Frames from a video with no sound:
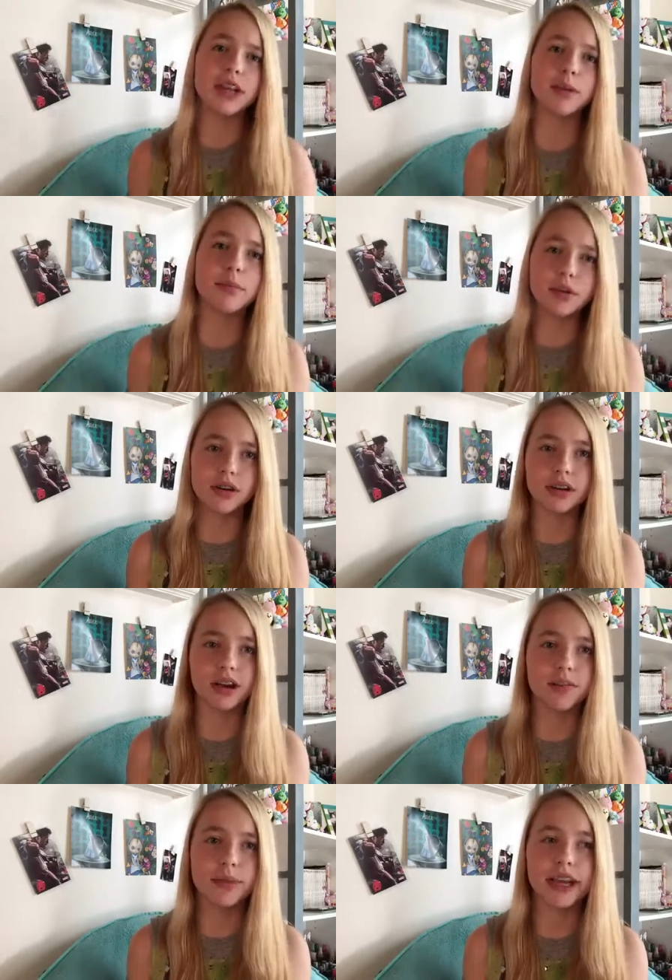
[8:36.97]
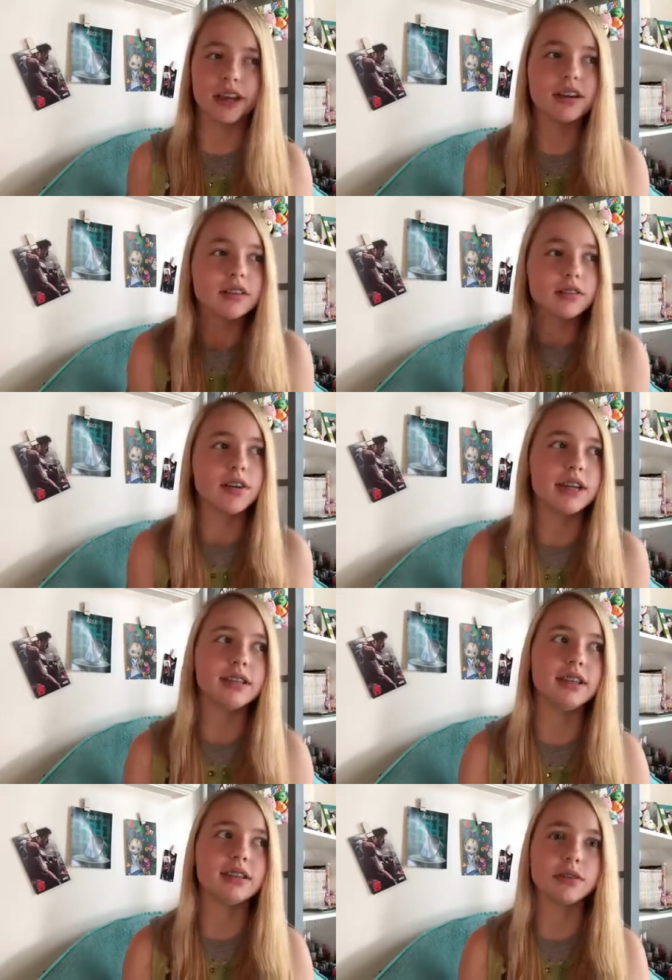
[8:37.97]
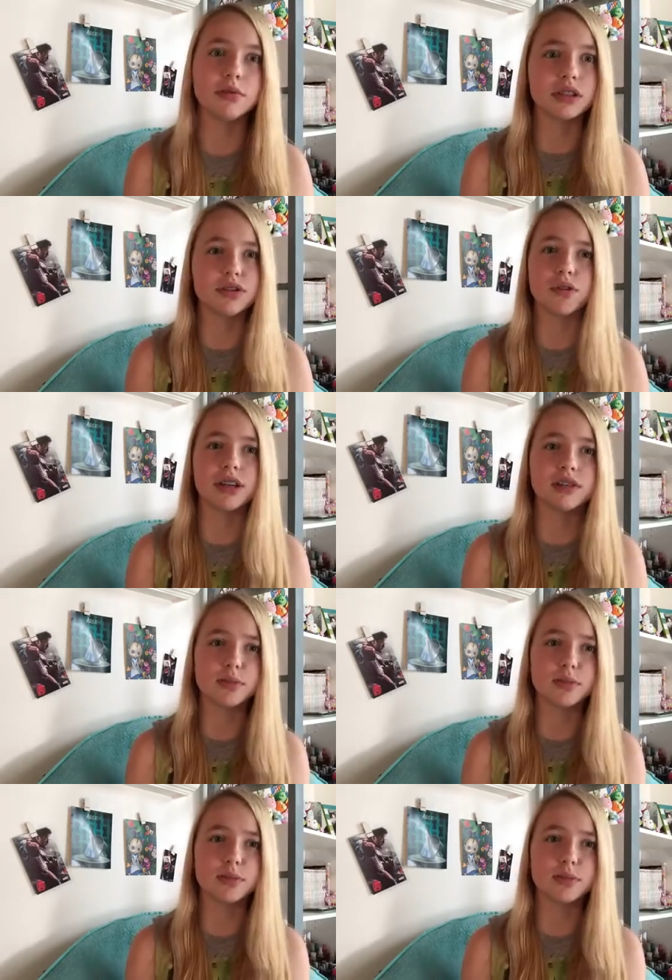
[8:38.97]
hear more of my crazy school stories,